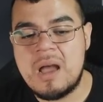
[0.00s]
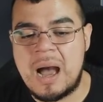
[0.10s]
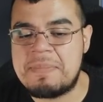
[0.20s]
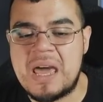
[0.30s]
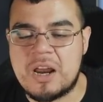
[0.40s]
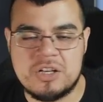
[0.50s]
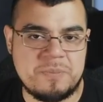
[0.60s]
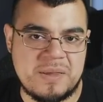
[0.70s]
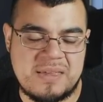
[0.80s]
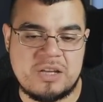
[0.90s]
I'm not
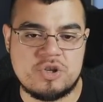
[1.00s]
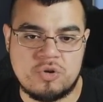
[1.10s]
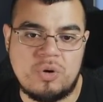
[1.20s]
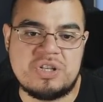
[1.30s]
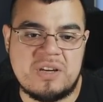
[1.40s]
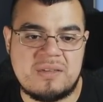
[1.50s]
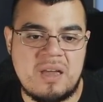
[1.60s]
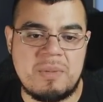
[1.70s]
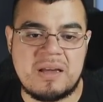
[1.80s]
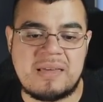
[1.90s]
100% sure just
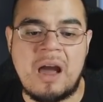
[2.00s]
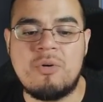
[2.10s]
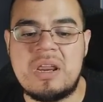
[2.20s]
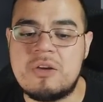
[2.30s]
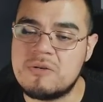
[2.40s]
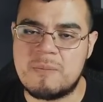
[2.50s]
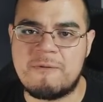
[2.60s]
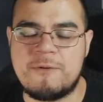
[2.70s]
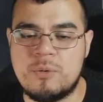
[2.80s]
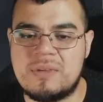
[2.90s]
yet because I only use them a
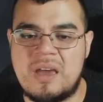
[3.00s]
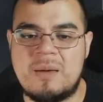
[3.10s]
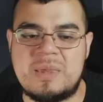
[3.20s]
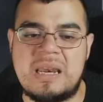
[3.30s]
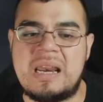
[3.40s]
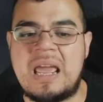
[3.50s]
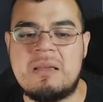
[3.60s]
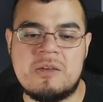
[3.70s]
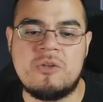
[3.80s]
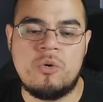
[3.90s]
few times, and I'd
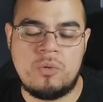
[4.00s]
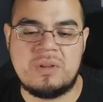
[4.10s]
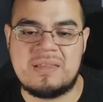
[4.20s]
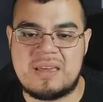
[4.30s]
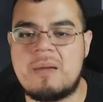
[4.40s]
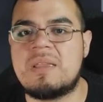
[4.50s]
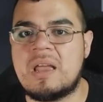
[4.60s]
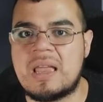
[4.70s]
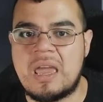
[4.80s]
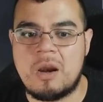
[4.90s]
hate to do the same thing
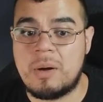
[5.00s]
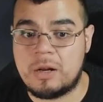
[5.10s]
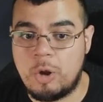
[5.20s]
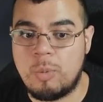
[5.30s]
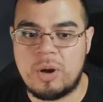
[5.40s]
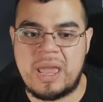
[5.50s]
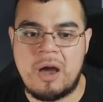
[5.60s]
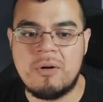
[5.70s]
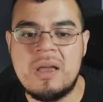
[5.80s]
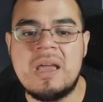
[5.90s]
again on my global
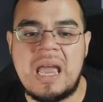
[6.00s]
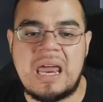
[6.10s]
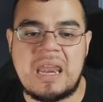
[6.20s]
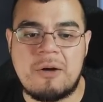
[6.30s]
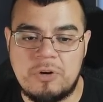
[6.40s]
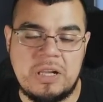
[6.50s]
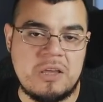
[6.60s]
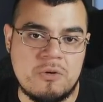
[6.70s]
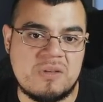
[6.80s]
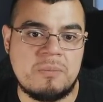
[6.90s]
account and not really
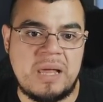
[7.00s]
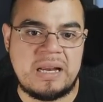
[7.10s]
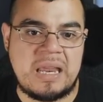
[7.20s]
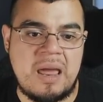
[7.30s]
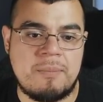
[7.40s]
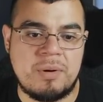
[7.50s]
use them like that.